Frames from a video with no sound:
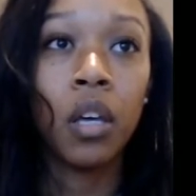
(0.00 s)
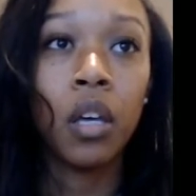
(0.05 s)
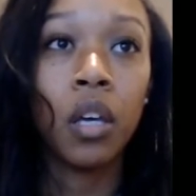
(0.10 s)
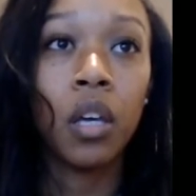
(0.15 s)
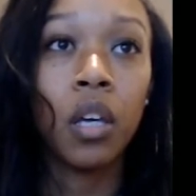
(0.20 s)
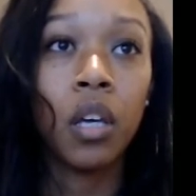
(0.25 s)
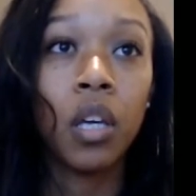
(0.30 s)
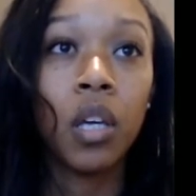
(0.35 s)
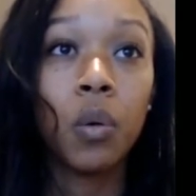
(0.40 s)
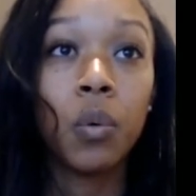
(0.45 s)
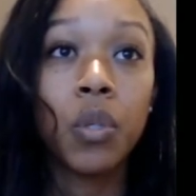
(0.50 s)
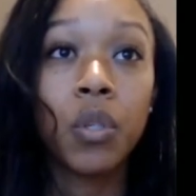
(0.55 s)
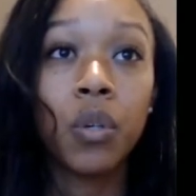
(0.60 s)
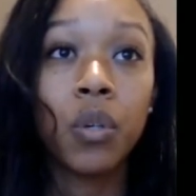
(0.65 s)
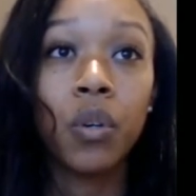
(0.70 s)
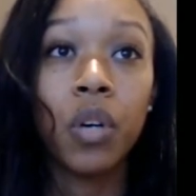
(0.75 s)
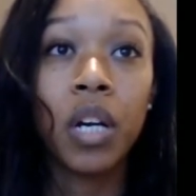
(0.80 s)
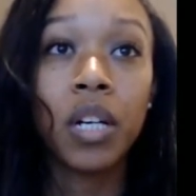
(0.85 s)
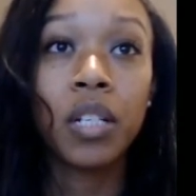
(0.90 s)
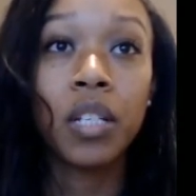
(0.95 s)
He was
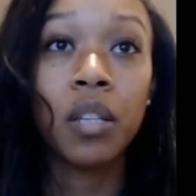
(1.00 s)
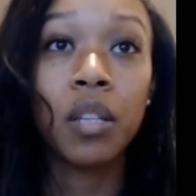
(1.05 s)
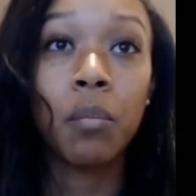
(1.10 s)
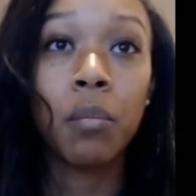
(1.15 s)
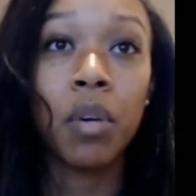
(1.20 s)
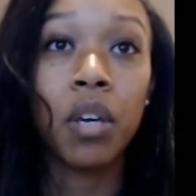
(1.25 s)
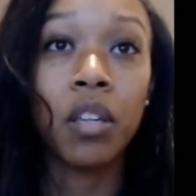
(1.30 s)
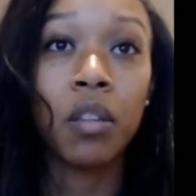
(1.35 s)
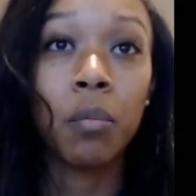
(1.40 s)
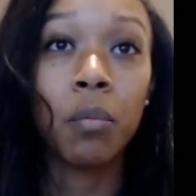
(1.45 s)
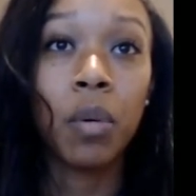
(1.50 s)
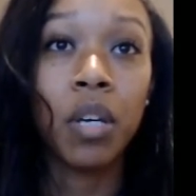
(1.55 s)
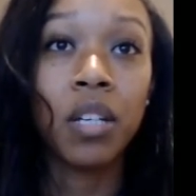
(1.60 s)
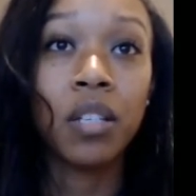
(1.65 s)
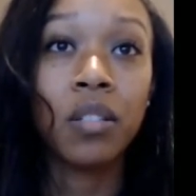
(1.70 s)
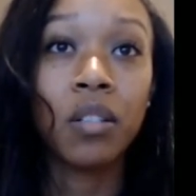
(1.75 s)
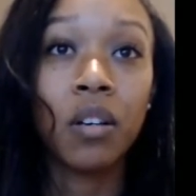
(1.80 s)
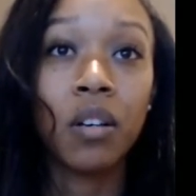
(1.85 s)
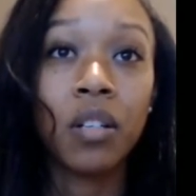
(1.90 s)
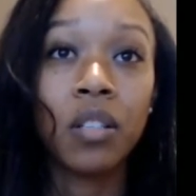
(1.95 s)
correcting the myth based
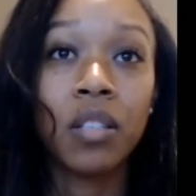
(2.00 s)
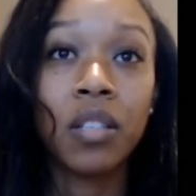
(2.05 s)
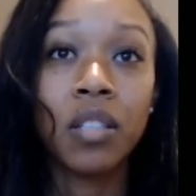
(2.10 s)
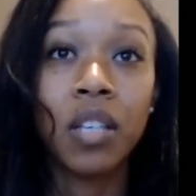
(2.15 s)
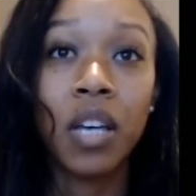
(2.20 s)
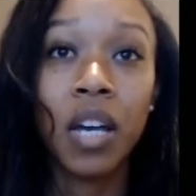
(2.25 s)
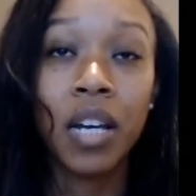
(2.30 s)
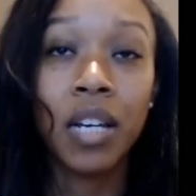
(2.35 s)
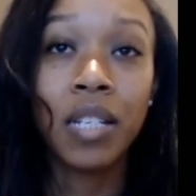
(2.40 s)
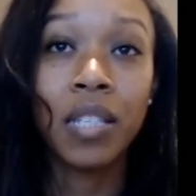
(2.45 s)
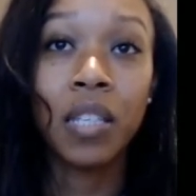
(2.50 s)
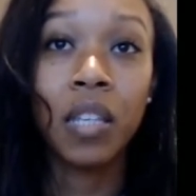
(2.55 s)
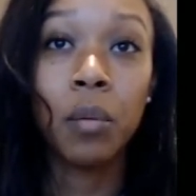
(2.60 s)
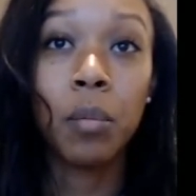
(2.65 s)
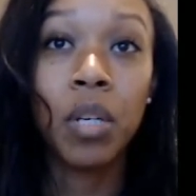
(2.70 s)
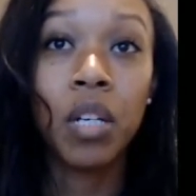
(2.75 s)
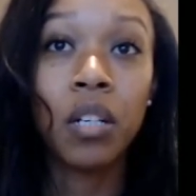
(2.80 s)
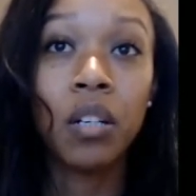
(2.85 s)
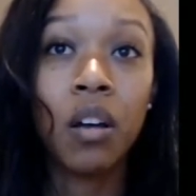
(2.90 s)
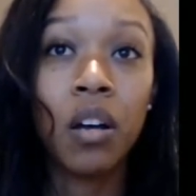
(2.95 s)
on society's
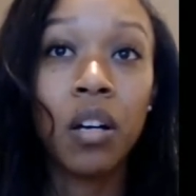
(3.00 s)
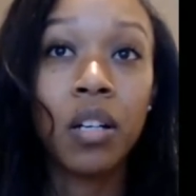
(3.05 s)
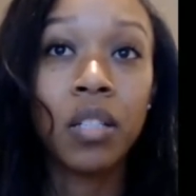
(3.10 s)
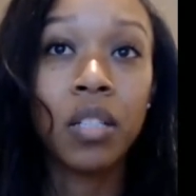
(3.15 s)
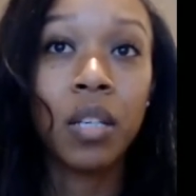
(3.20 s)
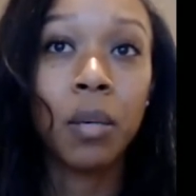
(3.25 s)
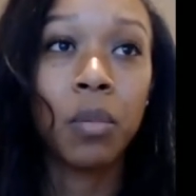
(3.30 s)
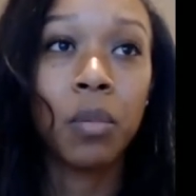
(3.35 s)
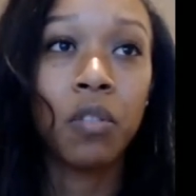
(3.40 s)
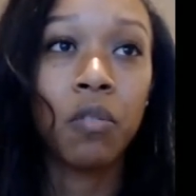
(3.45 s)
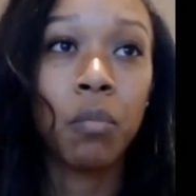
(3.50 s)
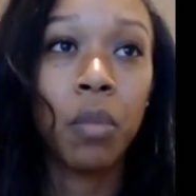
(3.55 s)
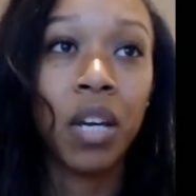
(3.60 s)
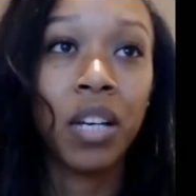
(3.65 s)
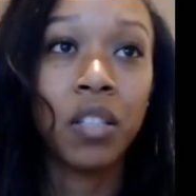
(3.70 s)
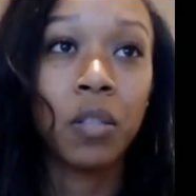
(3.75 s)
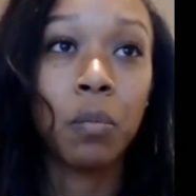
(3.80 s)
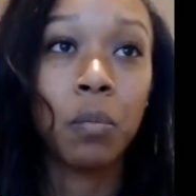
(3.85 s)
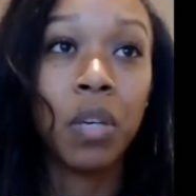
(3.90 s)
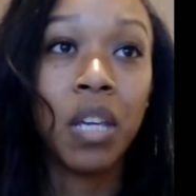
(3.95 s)
limited concept of
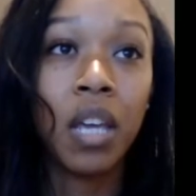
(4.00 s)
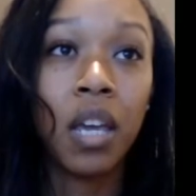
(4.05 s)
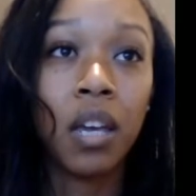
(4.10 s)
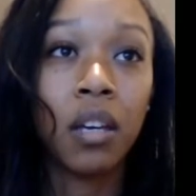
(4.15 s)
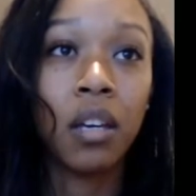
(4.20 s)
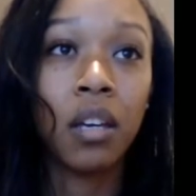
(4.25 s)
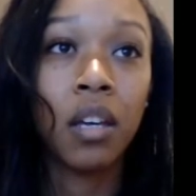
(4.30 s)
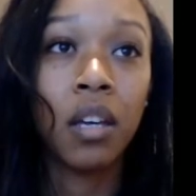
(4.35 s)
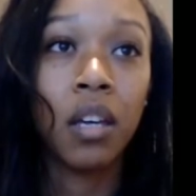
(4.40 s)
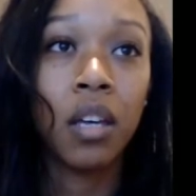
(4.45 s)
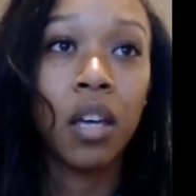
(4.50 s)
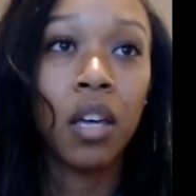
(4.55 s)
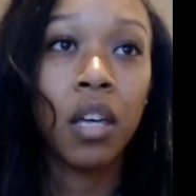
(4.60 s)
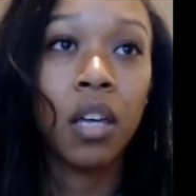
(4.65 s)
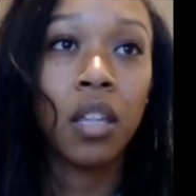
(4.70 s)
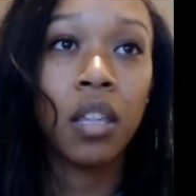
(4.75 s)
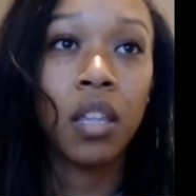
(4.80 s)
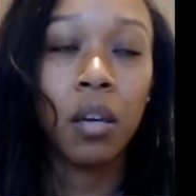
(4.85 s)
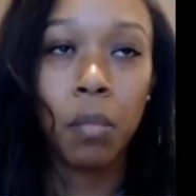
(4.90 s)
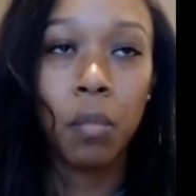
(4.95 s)
man's being,
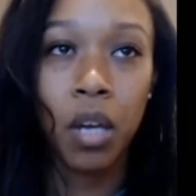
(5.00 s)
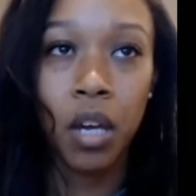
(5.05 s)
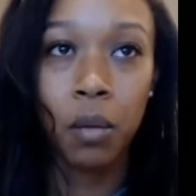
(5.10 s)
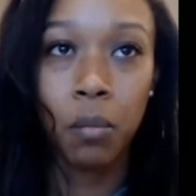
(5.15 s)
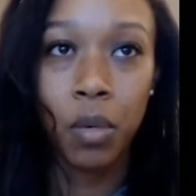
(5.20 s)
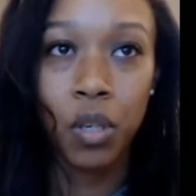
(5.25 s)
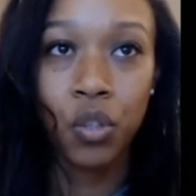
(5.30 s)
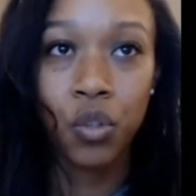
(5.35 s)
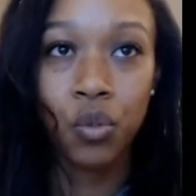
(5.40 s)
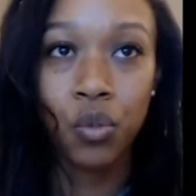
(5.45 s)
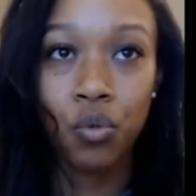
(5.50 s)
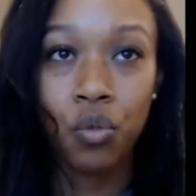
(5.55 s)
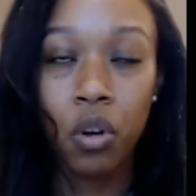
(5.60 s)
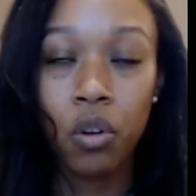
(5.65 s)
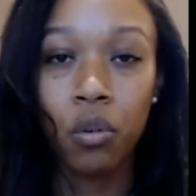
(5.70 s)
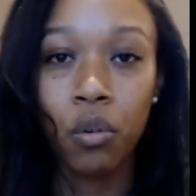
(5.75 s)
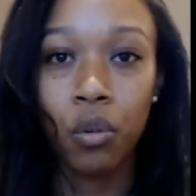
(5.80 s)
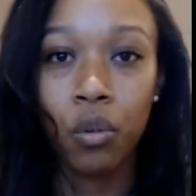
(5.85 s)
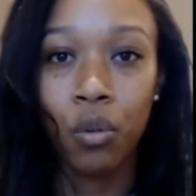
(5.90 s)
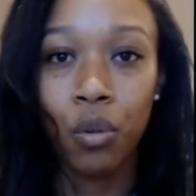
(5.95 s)
that man must
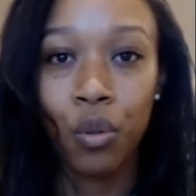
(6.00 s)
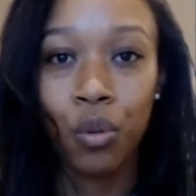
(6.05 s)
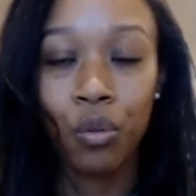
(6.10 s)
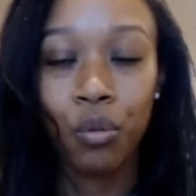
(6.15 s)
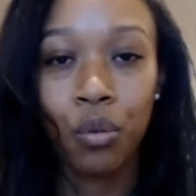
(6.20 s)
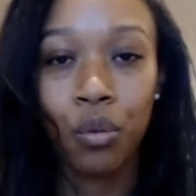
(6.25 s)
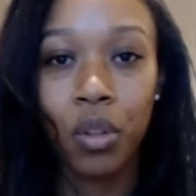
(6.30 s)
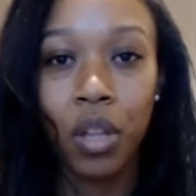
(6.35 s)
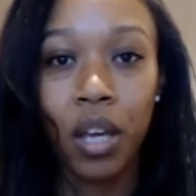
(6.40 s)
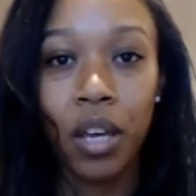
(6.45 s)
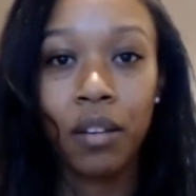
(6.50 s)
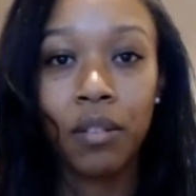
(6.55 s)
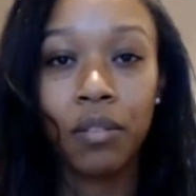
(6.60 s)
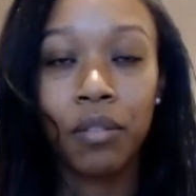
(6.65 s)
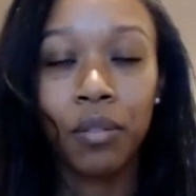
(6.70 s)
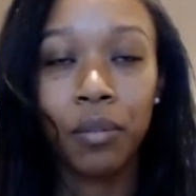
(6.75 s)
struggle through life.